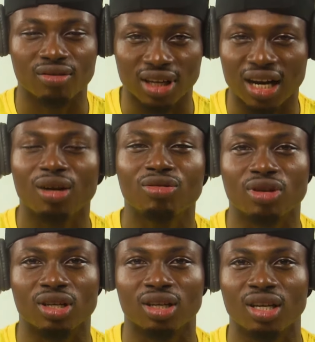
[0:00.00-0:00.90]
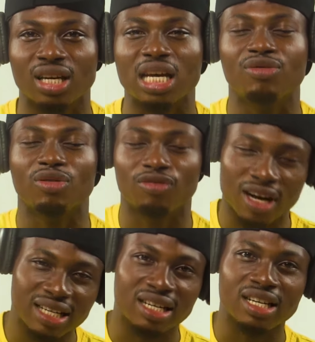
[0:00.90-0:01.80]
the country. If you
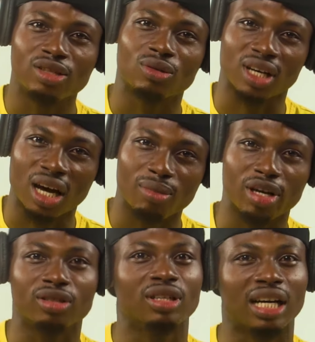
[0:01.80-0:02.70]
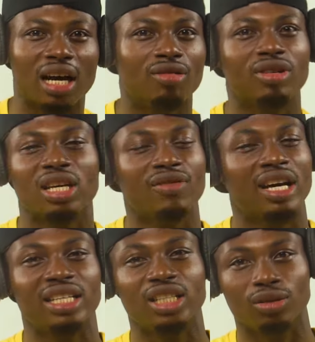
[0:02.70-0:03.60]
find the need to come into the country, even
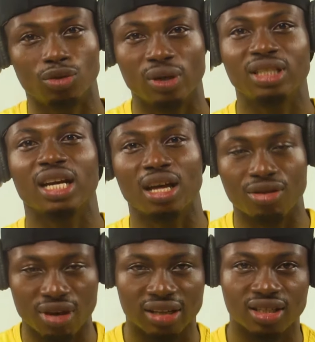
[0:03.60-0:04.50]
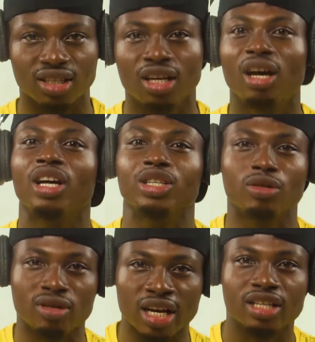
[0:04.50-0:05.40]
at the age of 20 and 30, you
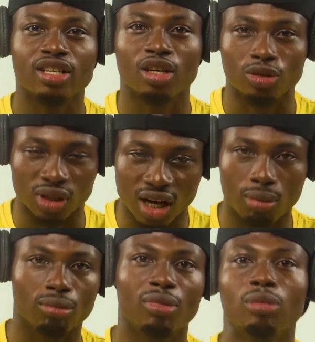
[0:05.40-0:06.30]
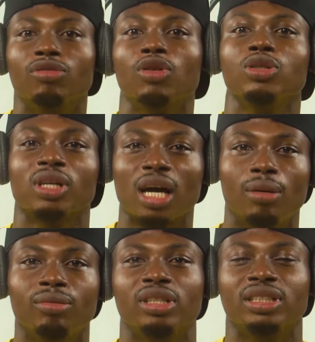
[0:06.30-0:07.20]
need to come. But before you
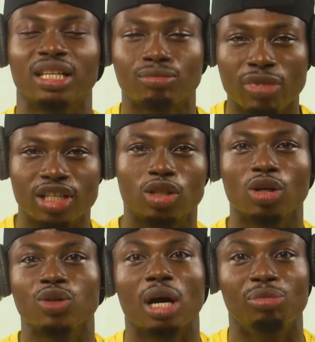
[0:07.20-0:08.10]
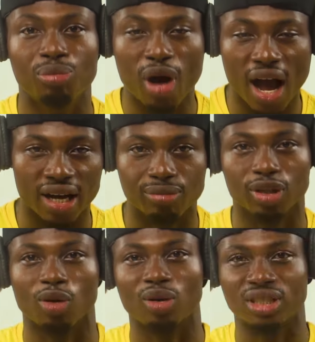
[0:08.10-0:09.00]
come, just make sure you are prepared,
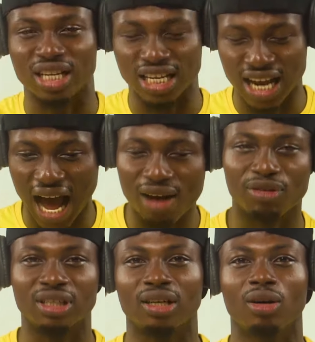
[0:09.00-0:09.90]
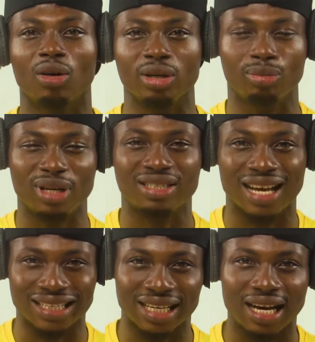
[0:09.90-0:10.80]
because in Africa or in places
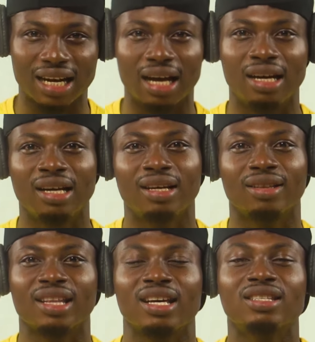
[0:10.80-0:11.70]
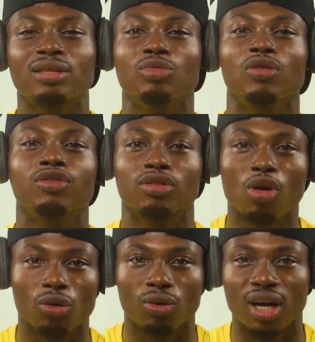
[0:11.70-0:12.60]
like Ghana, things move
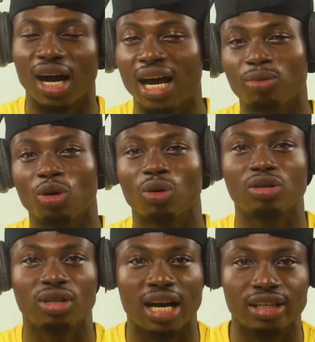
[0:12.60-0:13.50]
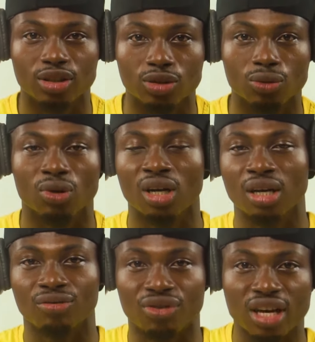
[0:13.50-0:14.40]
slow. I am not going to lie to you.
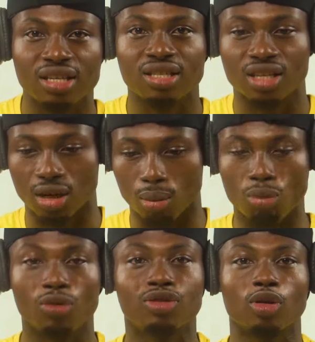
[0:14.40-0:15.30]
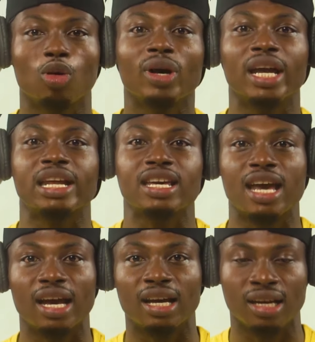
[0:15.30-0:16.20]
Things move slow in
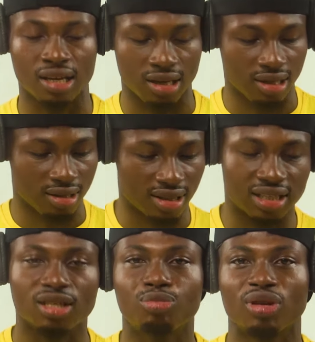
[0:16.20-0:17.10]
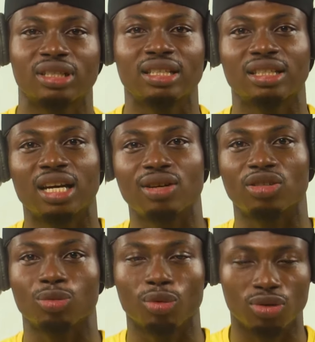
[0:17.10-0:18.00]
here. certain processes that you are
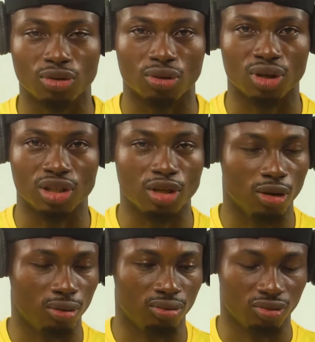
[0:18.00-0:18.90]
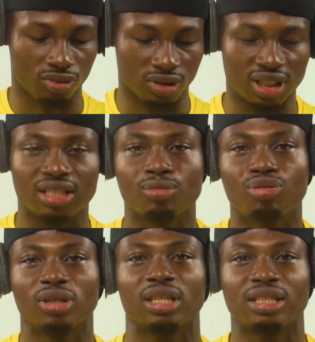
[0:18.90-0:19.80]
supposed to, you know, certain
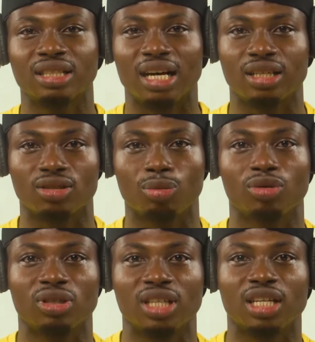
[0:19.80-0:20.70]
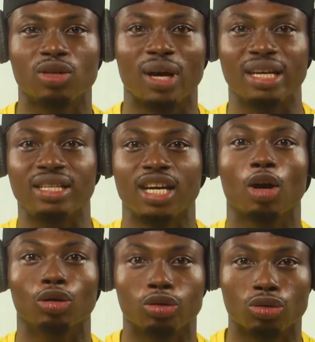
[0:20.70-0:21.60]
processes that is supposed to take you a day
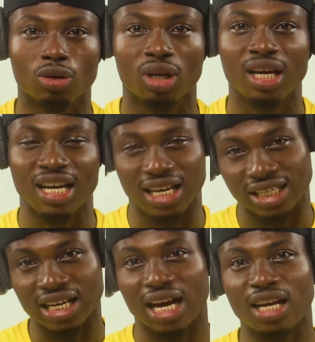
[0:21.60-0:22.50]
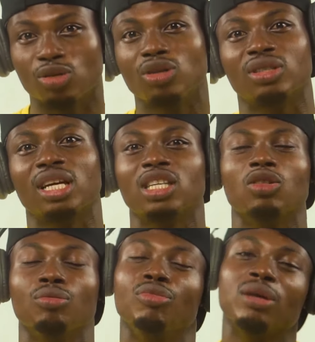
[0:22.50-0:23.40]
or two. In Ghana, it's going to take
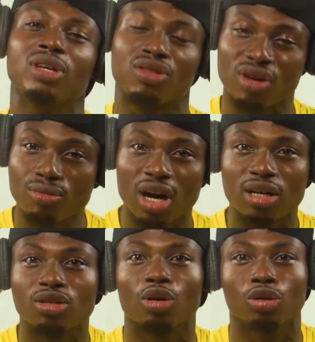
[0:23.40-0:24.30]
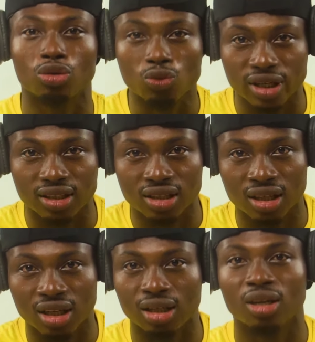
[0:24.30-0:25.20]
you maybe 3 months or 2 weeks.
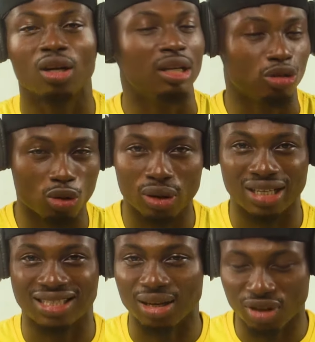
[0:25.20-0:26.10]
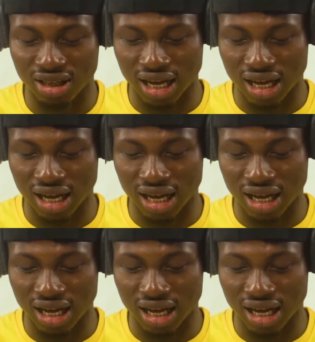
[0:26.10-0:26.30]
So it's something